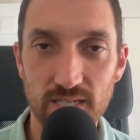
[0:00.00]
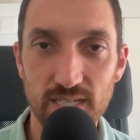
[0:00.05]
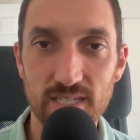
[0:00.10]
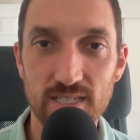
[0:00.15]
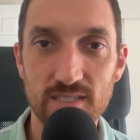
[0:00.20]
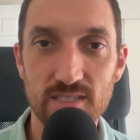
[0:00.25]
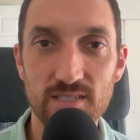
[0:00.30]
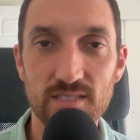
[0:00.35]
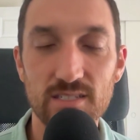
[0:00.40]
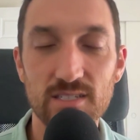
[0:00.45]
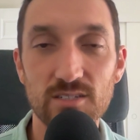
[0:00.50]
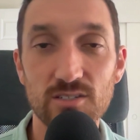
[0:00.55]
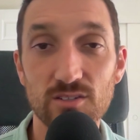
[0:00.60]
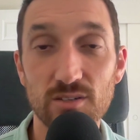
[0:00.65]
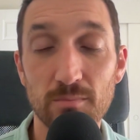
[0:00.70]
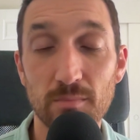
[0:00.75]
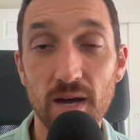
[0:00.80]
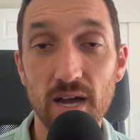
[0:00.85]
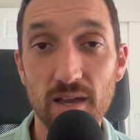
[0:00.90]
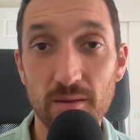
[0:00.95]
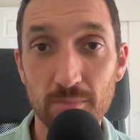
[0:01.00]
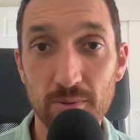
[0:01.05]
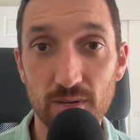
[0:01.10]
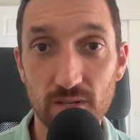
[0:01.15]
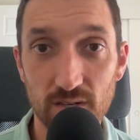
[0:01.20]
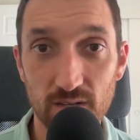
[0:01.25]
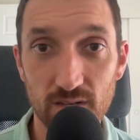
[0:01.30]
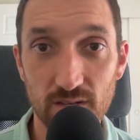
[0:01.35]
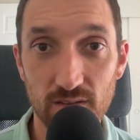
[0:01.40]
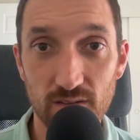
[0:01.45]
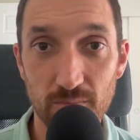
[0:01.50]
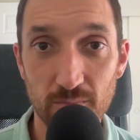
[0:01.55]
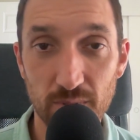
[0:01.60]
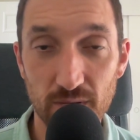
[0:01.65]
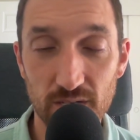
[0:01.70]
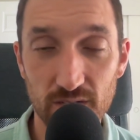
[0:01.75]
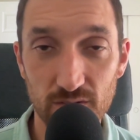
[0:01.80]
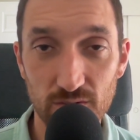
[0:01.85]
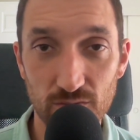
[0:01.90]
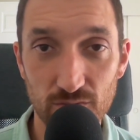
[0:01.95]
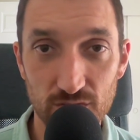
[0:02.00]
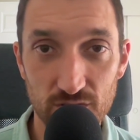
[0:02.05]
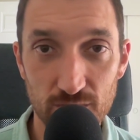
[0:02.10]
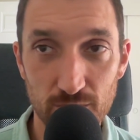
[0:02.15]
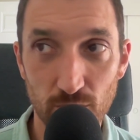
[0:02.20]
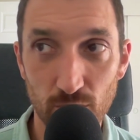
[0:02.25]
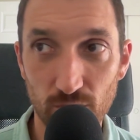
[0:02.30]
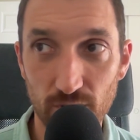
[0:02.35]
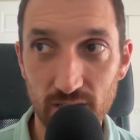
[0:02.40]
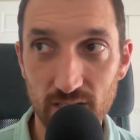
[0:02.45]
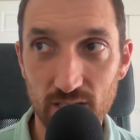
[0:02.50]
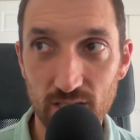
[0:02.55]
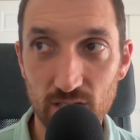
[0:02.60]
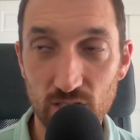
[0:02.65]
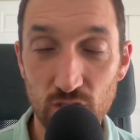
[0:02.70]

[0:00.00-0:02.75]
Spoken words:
it is still, in my opinion, the pinnacle of the sport.